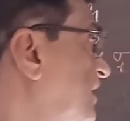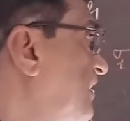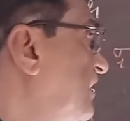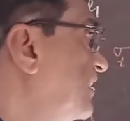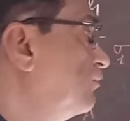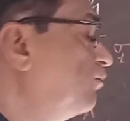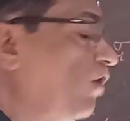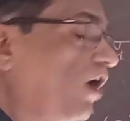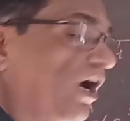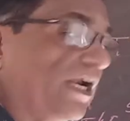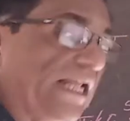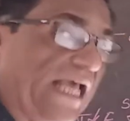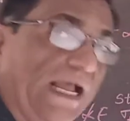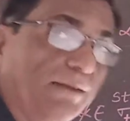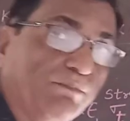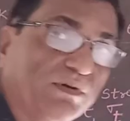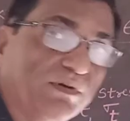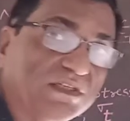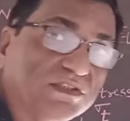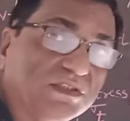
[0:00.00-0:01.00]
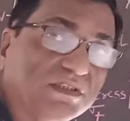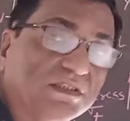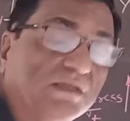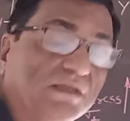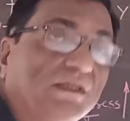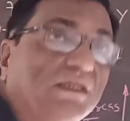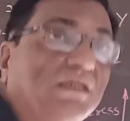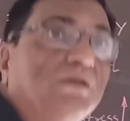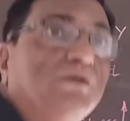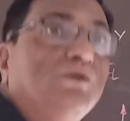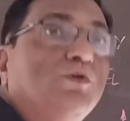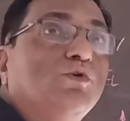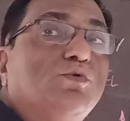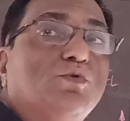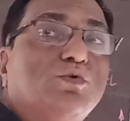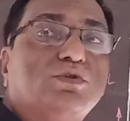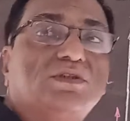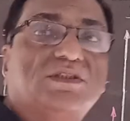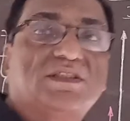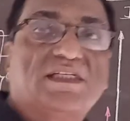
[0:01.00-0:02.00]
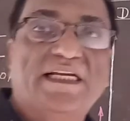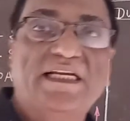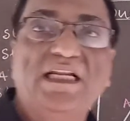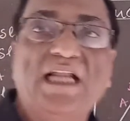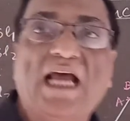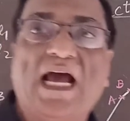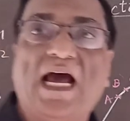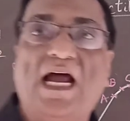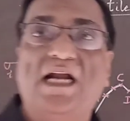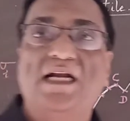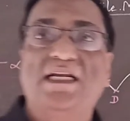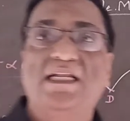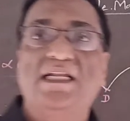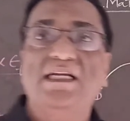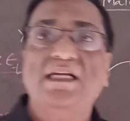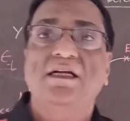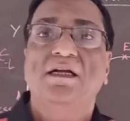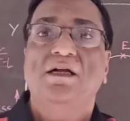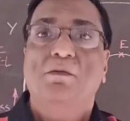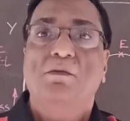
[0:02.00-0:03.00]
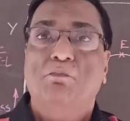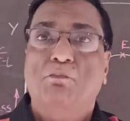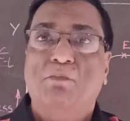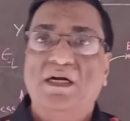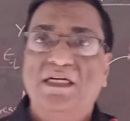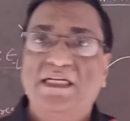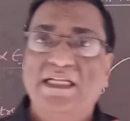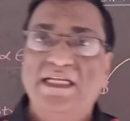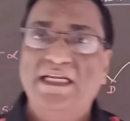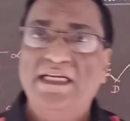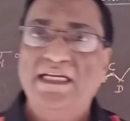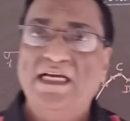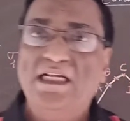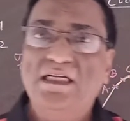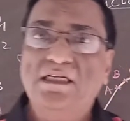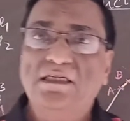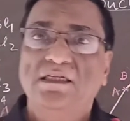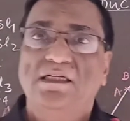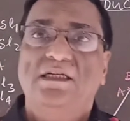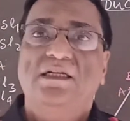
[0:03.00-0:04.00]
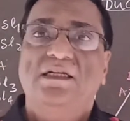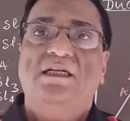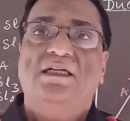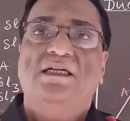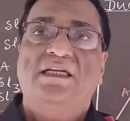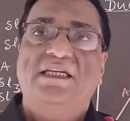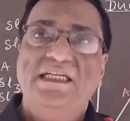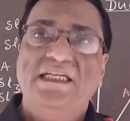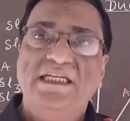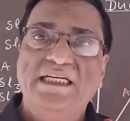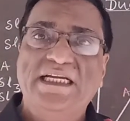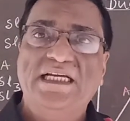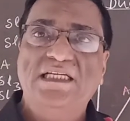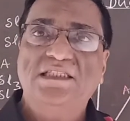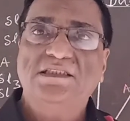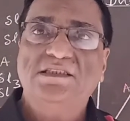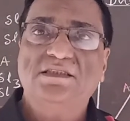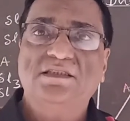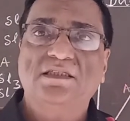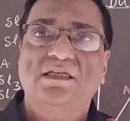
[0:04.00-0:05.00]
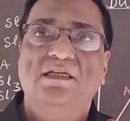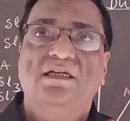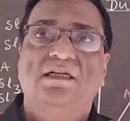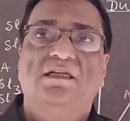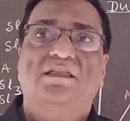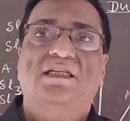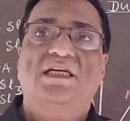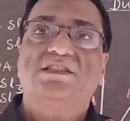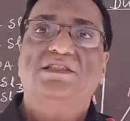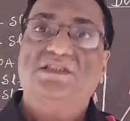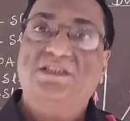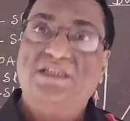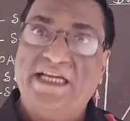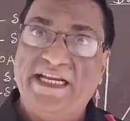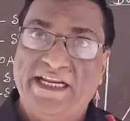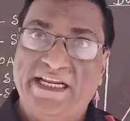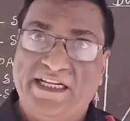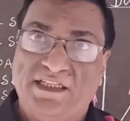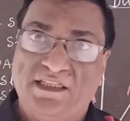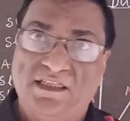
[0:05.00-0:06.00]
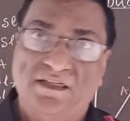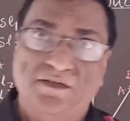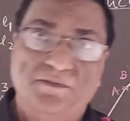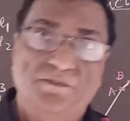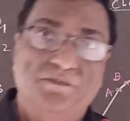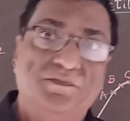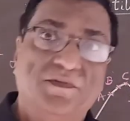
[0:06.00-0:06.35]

D, what happens? Due to strain hardening, material regains the strain.